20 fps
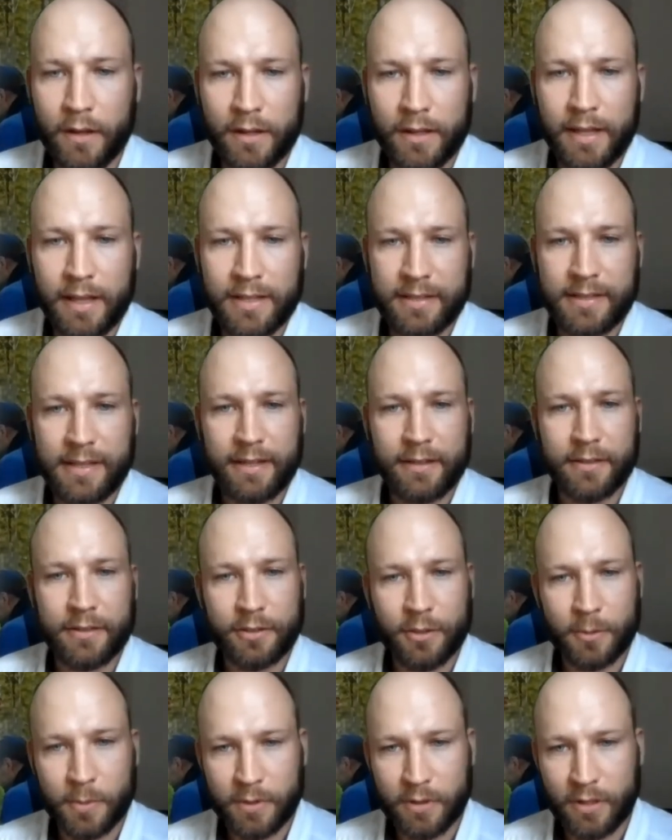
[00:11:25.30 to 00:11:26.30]
Let's take a
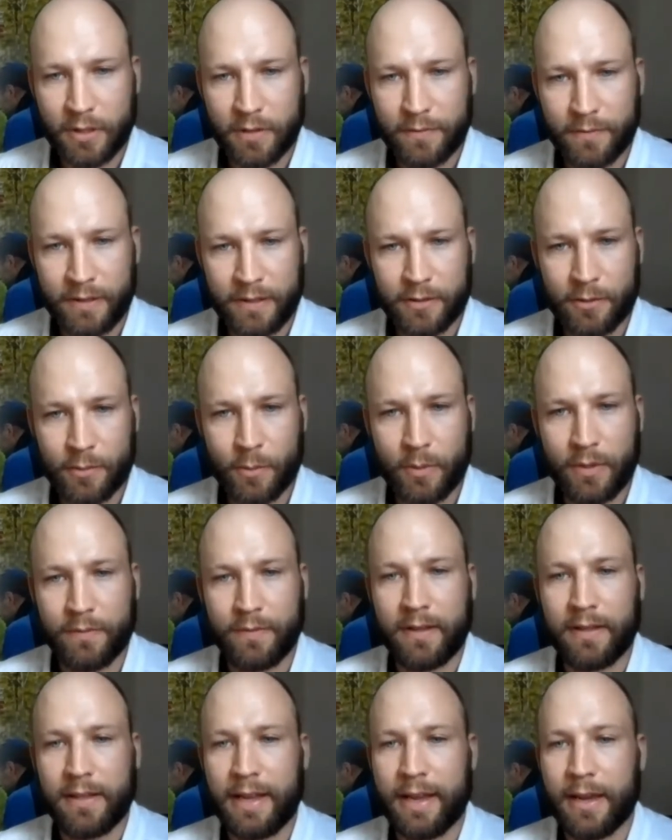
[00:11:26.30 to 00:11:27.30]
subsurface with
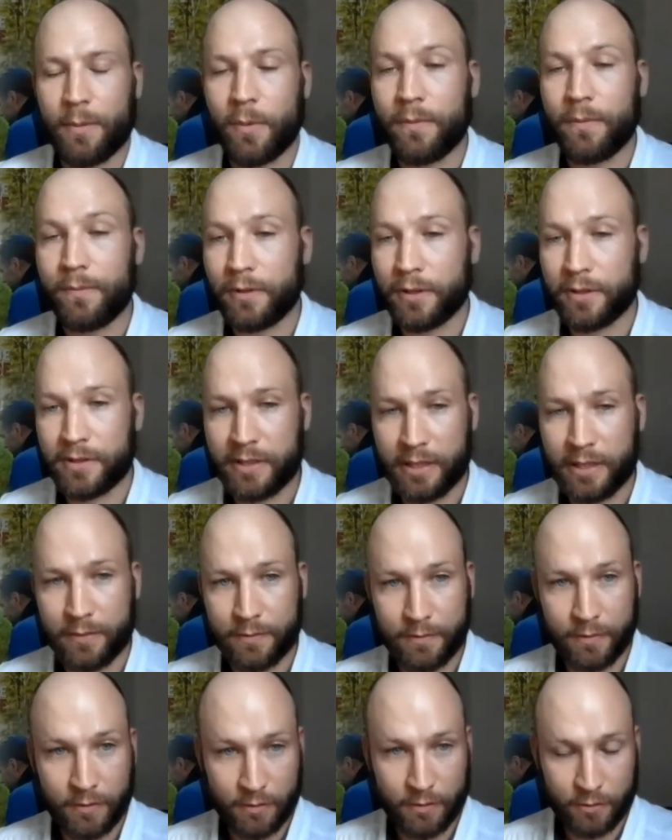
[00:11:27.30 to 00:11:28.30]
a layer 1 velocity
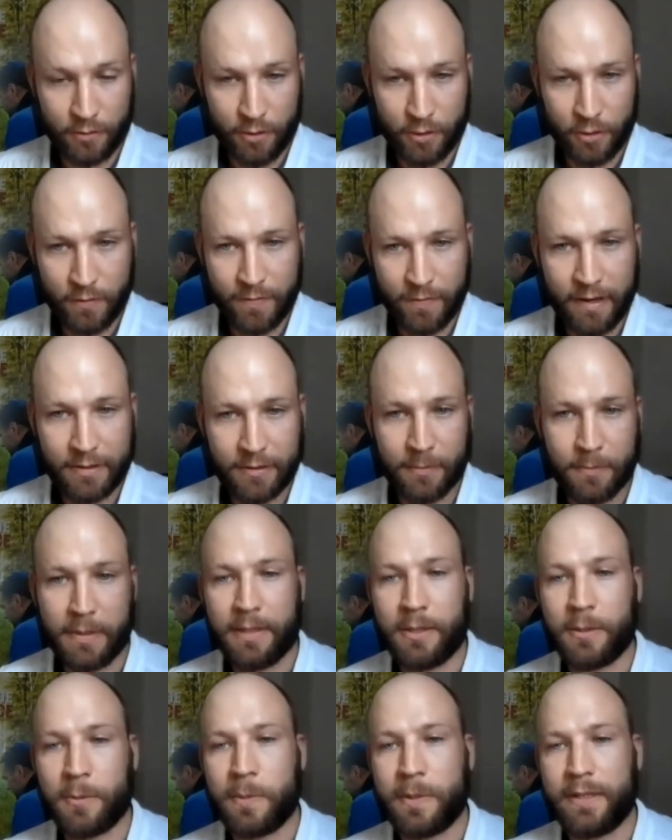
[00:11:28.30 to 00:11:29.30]
of 2,000
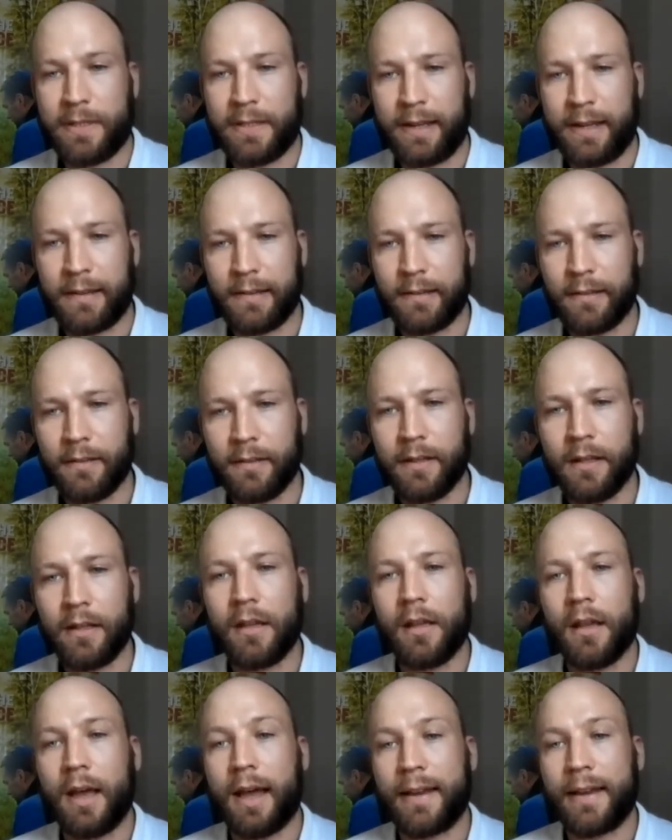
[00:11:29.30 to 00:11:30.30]
meters per second
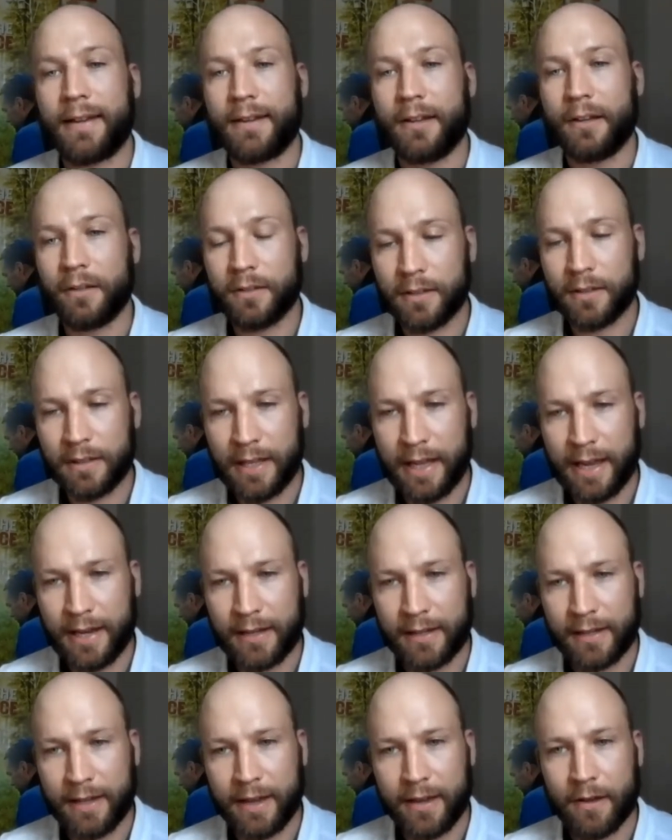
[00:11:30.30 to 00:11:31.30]
and an
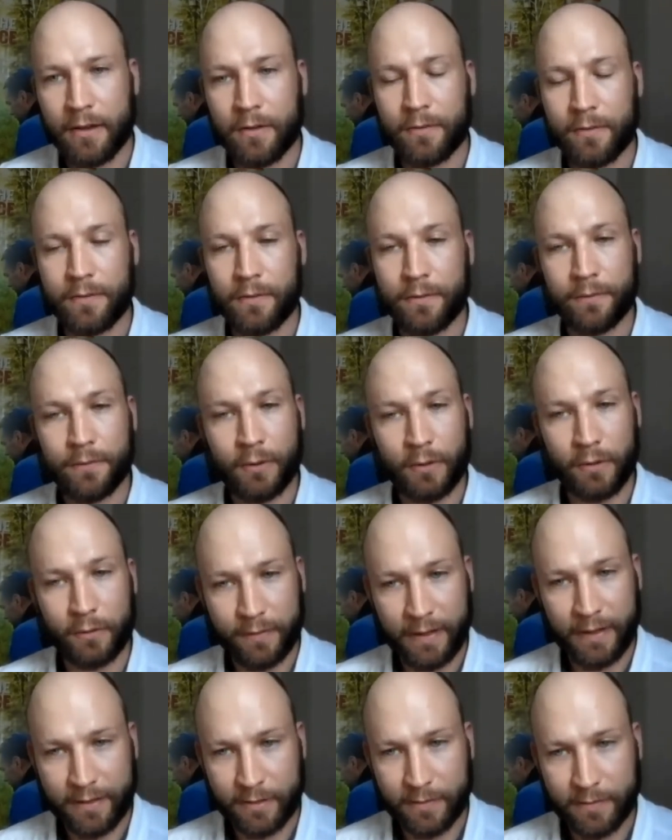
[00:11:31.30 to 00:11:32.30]
underlying layer of
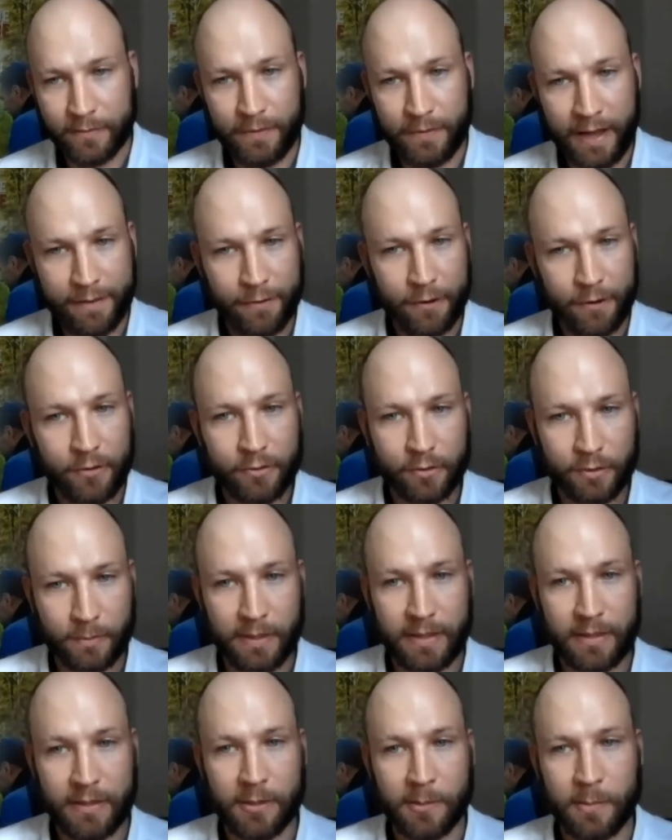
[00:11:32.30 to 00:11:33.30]
4,500
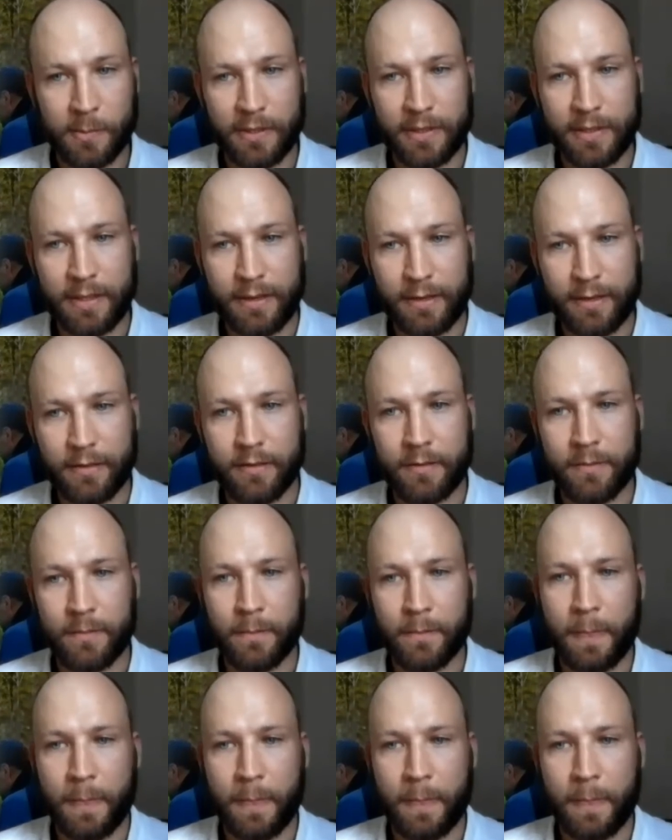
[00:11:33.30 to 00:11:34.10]
meters per second.